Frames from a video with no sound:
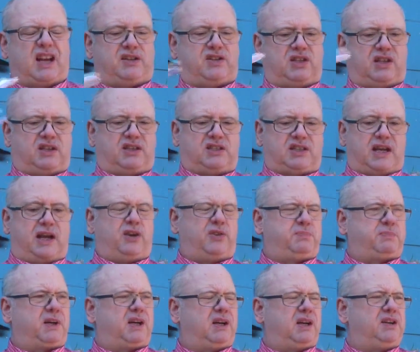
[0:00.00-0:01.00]
to the south
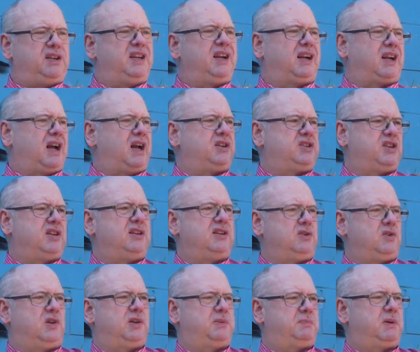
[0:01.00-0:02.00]
part and it got to the
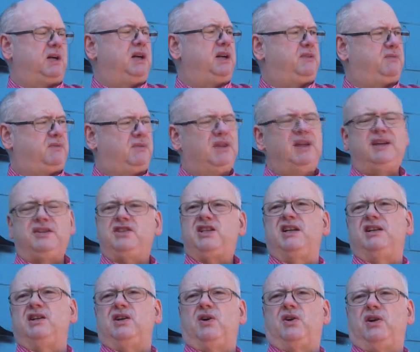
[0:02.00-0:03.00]
north part,
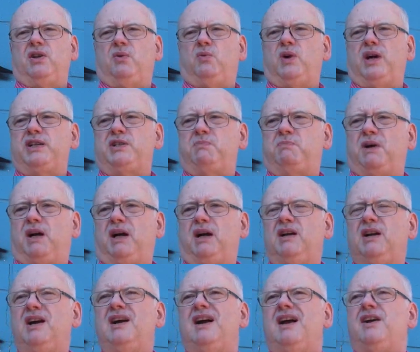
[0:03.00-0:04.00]
didn't go to the west part.
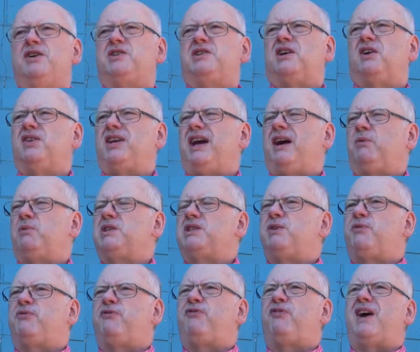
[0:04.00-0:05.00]
So that was
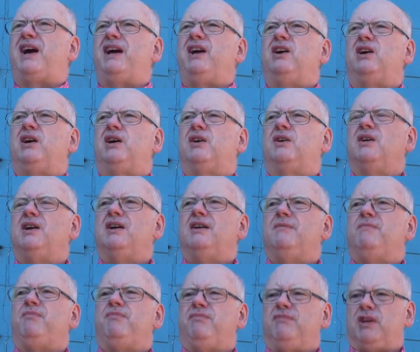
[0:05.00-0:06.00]
a fire
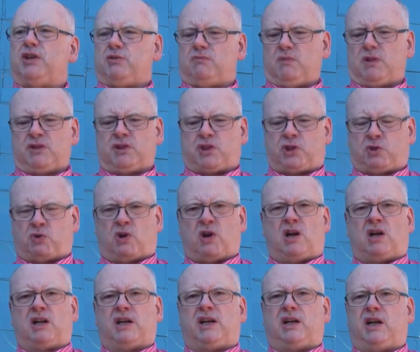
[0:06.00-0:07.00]

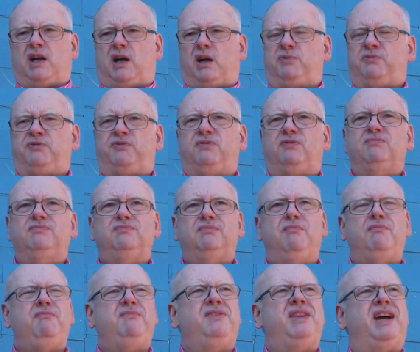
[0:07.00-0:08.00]
strong enough
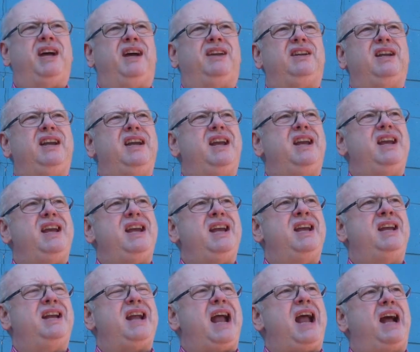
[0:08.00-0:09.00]
that
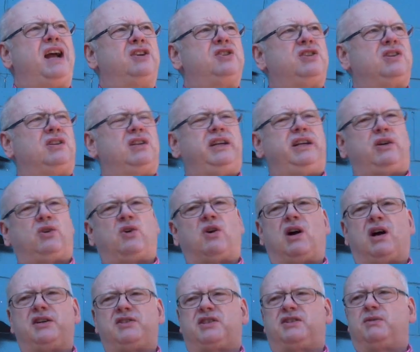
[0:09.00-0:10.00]
it actually
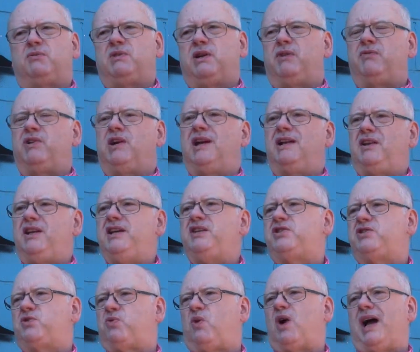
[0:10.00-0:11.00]
crossed the river at
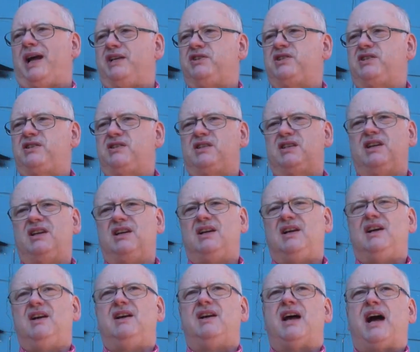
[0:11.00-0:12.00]
least twice.
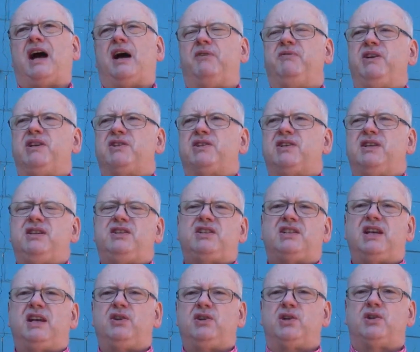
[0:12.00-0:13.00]
Obviously
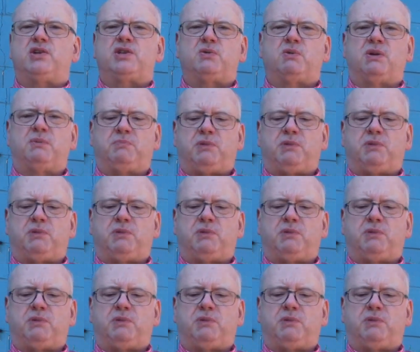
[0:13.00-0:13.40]
cinders were